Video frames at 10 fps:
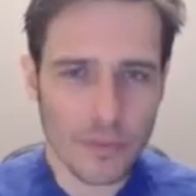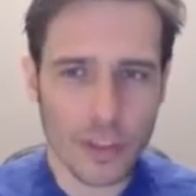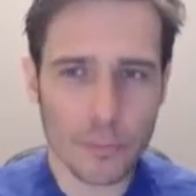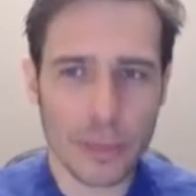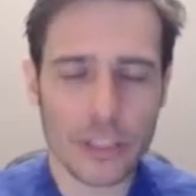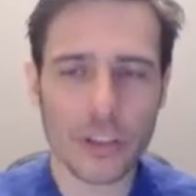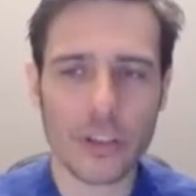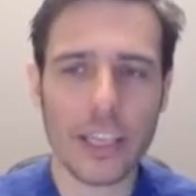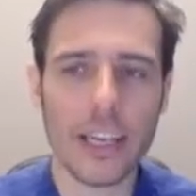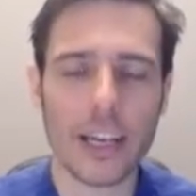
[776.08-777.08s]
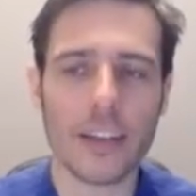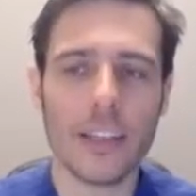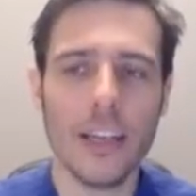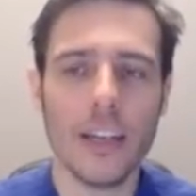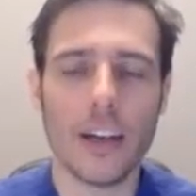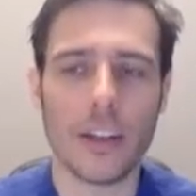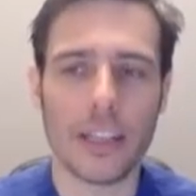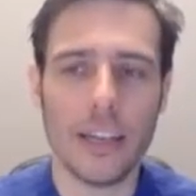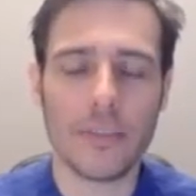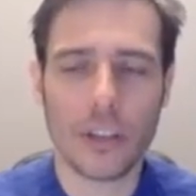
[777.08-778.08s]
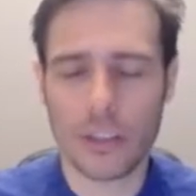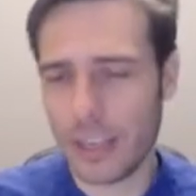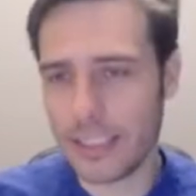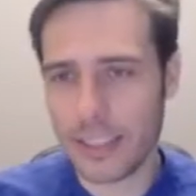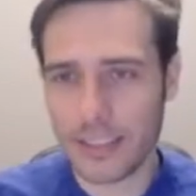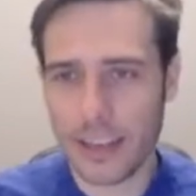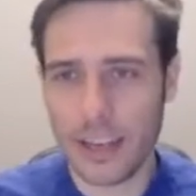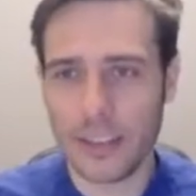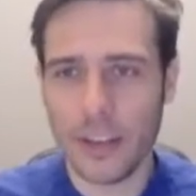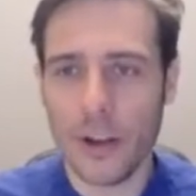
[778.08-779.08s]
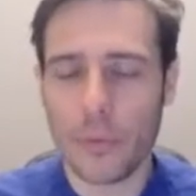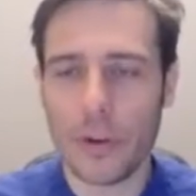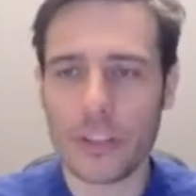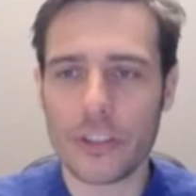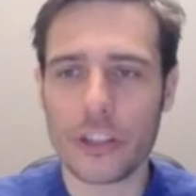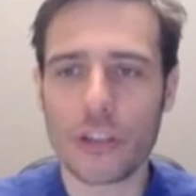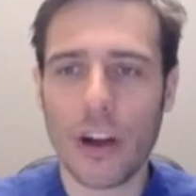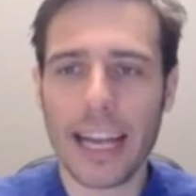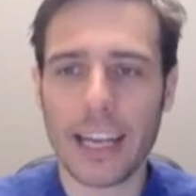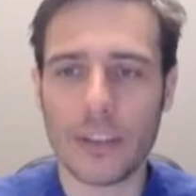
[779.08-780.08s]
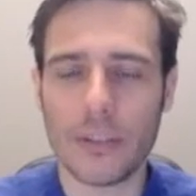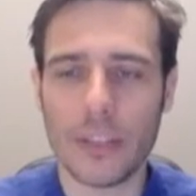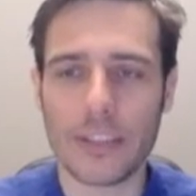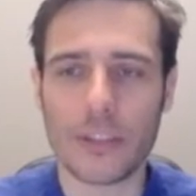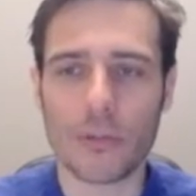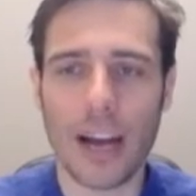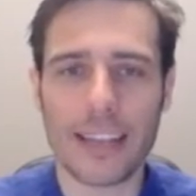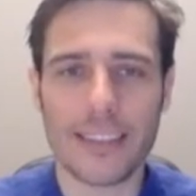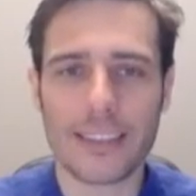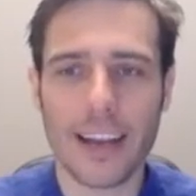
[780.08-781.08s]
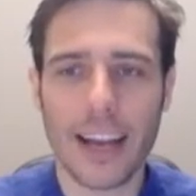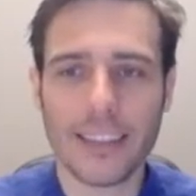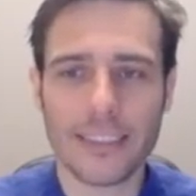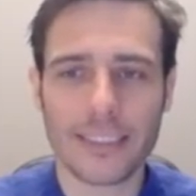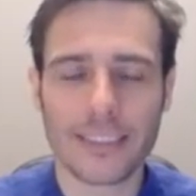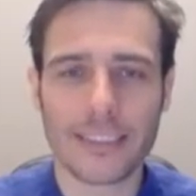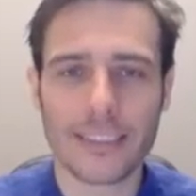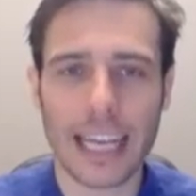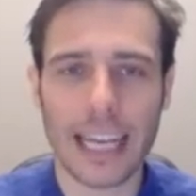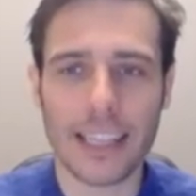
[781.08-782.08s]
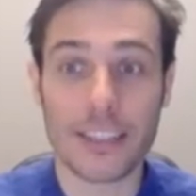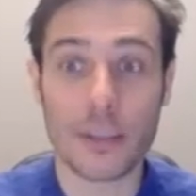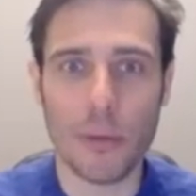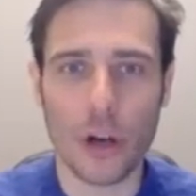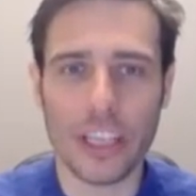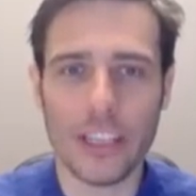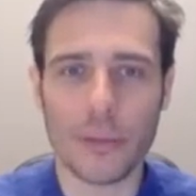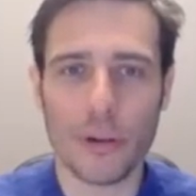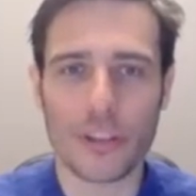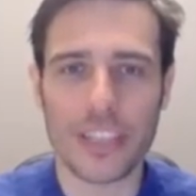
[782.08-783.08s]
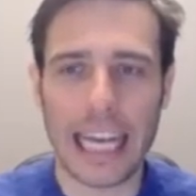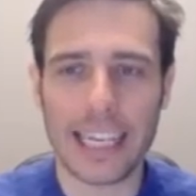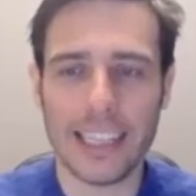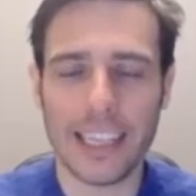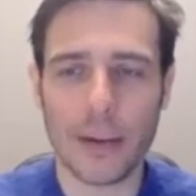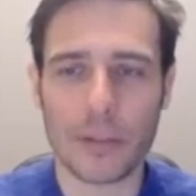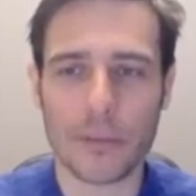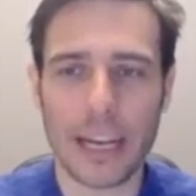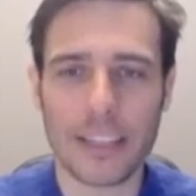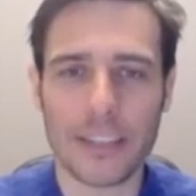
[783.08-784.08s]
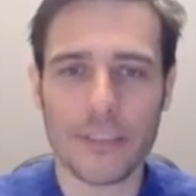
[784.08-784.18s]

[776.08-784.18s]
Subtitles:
picture here on the left, on the right hand side, where it's the triangle is the rising sign. Okay, that's the body, the personality, our perspective,